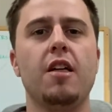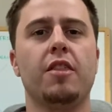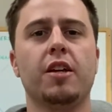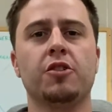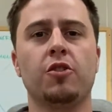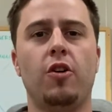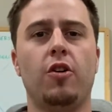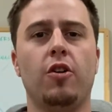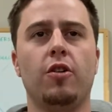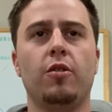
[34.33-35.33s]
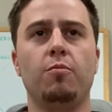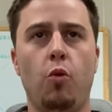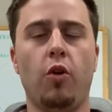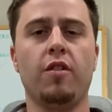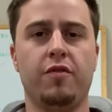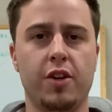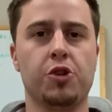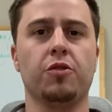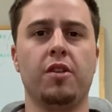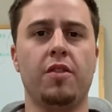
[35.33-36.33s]
things are more
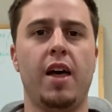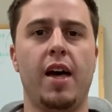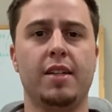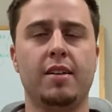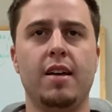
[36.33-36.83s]
official than that.